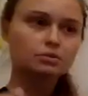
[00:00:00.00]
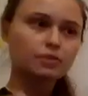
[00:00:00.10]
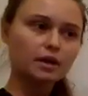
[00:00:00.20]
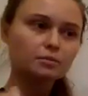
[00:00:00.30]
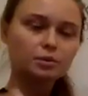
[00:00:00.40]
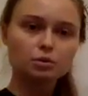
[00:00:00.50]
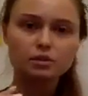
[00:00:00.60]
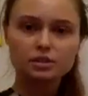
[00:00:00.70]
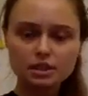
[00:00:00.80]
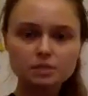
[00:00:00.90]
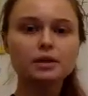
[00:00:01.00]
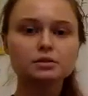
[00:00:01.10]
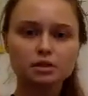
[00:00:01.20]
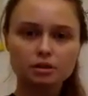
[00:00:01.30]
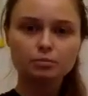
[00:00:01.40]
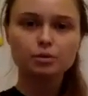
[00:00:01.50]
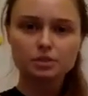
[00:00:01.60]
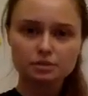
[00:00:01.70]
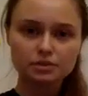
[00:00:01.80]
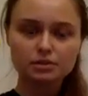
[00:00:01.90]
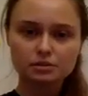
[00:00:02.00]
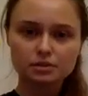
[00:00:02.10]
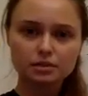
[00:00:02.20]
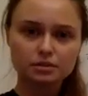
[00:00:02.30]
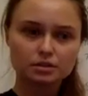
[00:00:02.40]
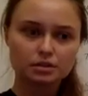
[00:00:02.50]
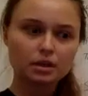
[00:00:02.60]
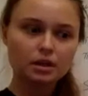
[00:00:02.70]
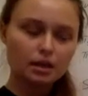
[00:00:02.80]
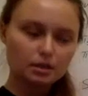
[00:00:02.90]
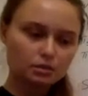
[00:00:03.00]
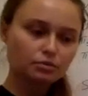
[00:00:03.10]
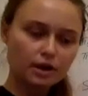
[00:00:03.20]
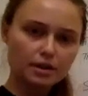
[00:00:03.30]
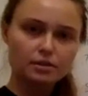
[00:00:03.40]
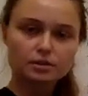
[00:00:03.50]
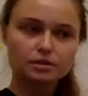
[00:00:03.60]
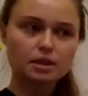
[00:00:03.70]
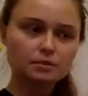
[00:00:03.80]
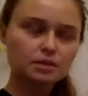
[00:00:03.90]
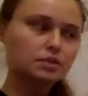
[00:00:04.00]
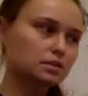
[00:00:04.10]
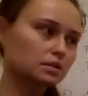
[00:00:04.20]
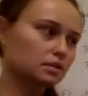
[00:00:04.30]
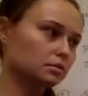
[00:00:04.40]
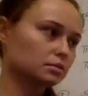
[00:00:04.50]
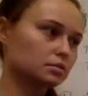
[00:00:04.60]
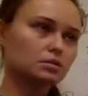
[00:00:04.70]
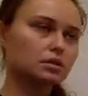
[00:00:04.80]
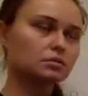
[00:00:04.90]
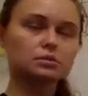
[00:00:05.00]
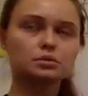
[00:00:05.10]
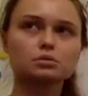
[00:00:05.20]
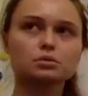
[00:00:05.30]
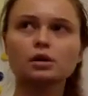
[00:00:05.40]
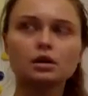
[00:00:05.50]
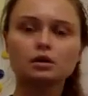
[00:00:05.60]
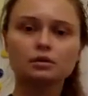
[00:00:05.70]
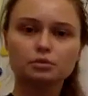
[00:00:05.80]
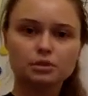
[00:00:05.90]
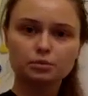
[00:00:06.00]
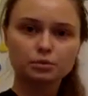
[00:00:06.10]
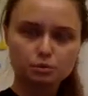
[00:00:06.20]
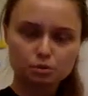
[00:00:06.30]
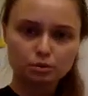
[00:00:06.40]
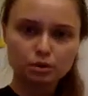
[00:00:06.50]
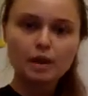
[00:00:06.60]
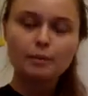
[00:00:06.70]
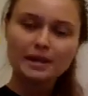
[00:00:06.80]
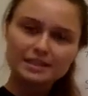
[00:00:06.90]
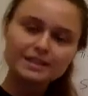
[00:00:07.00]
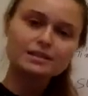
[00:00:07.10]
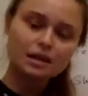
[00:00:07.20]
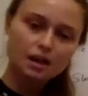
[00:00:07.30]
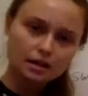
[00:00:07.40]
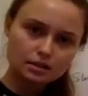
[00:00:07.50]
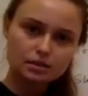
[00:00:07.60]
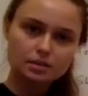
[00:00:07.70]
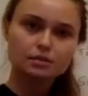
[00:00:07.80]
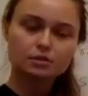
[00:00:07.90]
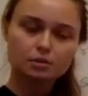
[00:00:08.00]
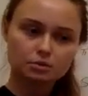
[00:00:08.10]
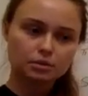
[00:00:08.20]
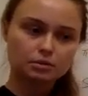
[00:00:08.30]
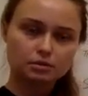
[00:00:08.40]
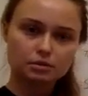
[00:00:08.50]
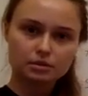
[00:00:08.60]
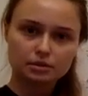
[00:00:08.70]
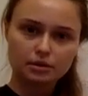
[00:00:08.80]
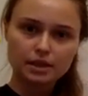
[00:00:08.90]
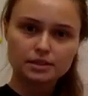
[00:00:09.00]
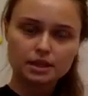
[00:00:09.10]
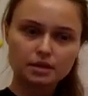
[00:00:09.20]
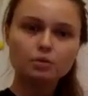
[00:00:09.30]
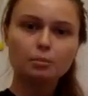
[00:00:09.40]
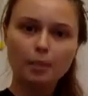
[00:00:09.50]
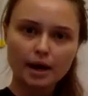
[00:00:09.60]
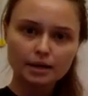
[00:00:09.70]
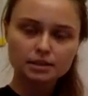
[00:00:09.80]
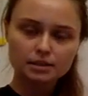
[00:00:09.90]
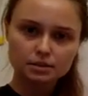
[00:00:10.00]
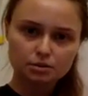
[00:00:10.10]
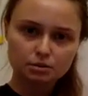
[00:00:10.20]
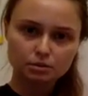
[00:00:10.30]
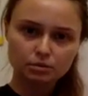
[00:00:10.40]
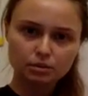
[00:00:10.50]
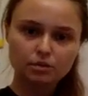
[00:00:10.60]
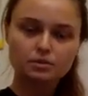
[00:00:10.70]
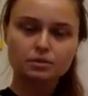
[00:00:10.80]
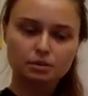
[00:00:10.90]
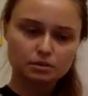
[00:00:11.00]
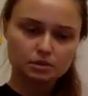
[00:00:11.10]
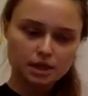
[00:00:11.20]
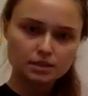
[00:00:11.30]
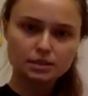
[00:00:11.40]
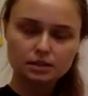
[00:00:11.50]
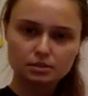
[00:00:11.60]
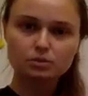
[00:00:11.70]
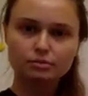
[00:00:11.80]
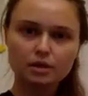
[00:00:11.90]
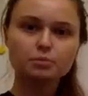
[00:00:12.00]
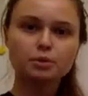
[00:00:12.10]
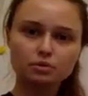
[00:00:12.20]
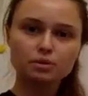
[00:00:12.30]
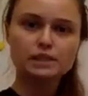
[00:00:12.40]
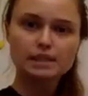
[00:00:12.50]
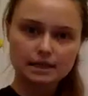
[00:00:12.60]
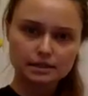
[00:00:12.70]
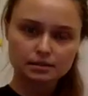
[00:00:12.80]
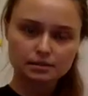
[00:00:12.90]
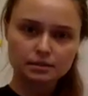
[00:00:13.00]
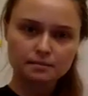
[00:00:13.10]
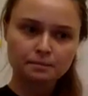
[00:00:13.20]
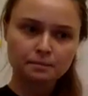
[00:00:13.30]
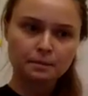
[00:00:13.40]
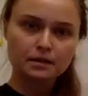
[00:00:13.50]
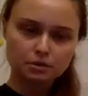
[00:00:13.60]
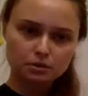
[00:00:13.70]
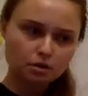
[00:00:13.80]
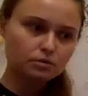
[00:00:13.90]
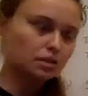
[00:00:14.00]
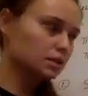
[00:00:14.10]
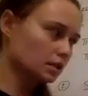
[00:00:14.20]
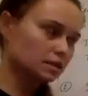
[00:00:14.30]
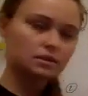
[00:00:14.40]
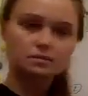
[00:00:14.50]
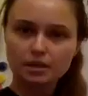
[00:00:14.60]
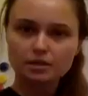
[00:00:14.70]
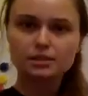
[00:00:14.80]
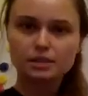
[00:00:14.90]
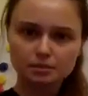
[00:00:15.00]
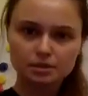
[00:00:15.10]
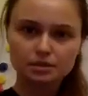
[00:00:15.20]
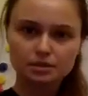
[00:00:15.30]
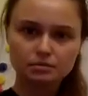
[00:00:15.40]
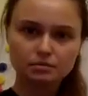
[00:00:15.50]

to find Pigouvian text, but you have positive externality, and you find that subsidy is equals to, for example, 2. But in the answer, you will write down -2, because your task is to find Pigouvian text, and you know that text is minus subsidy.